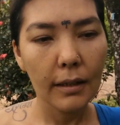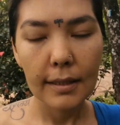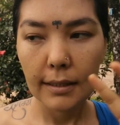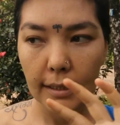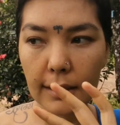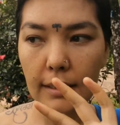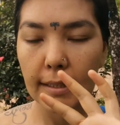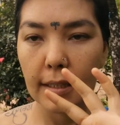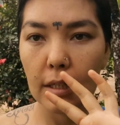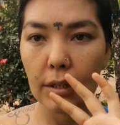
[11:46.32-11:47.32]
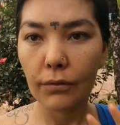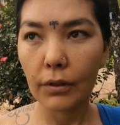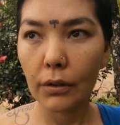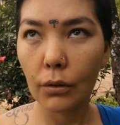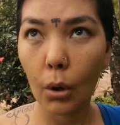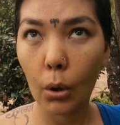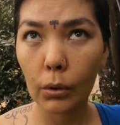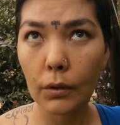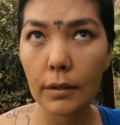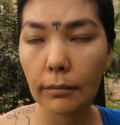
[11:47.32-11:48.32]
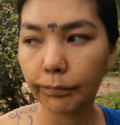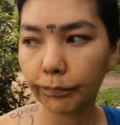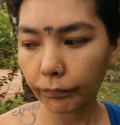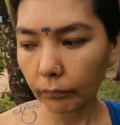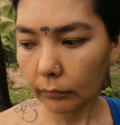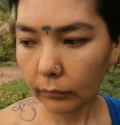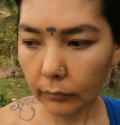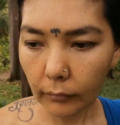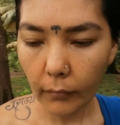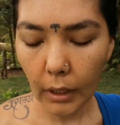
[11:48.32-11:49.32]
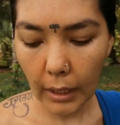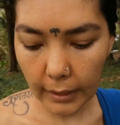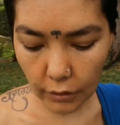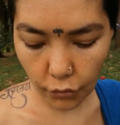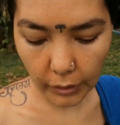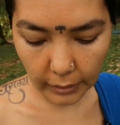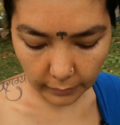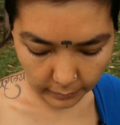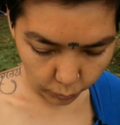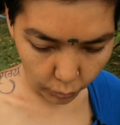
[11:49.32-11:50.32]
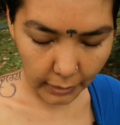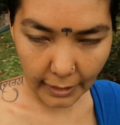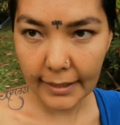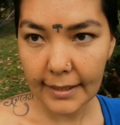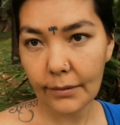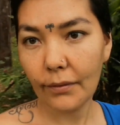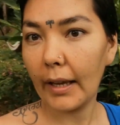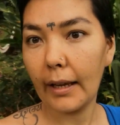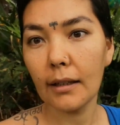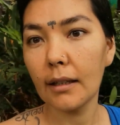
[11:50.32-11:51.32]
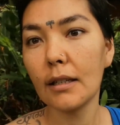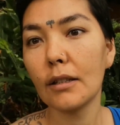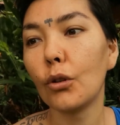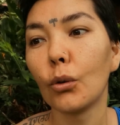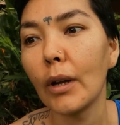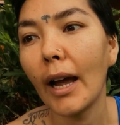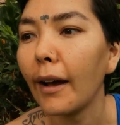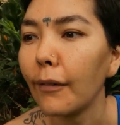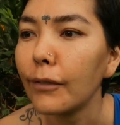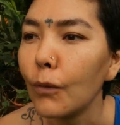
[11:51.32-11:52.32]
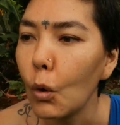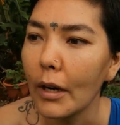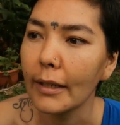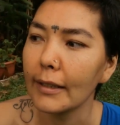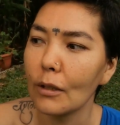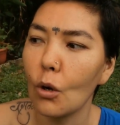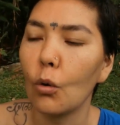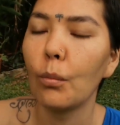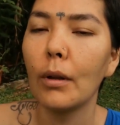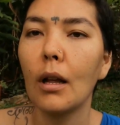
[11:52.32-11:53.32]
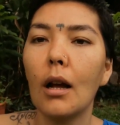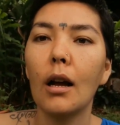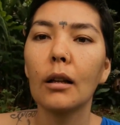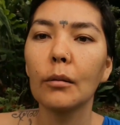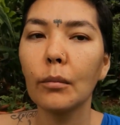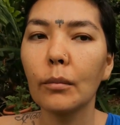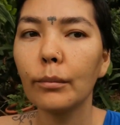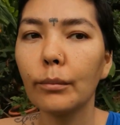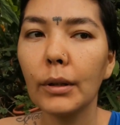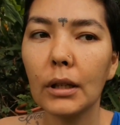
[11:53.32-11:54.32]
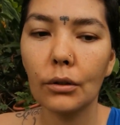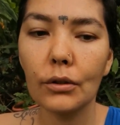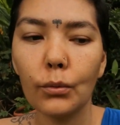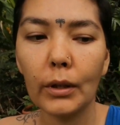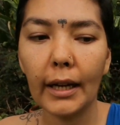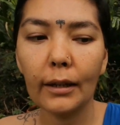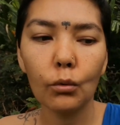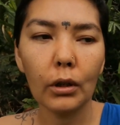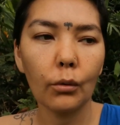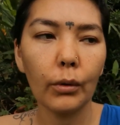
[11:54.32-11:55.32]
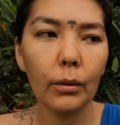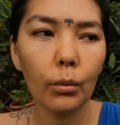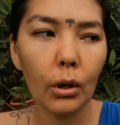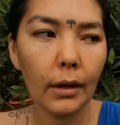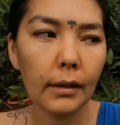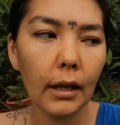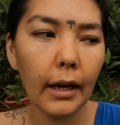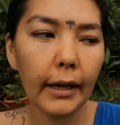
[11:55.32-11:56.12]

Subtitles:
6 different dogs, and drinking this water as if they don't have water at home? Because when I work with water,